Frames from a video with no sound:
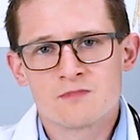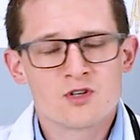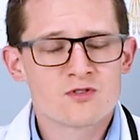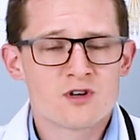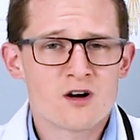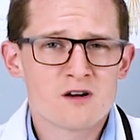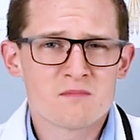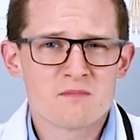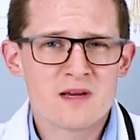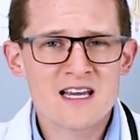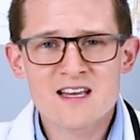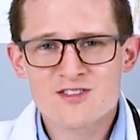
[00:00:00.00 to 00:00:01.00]
your dog
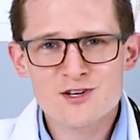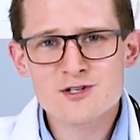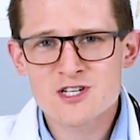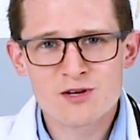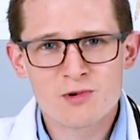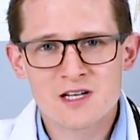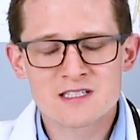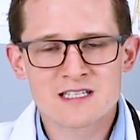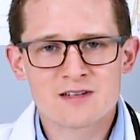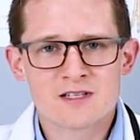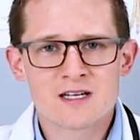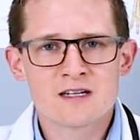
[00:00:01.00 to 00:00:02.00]
may get thirsty while he's
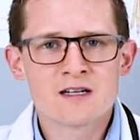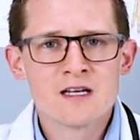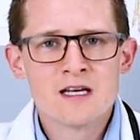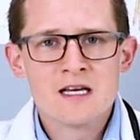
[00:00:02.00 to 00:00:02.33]
out there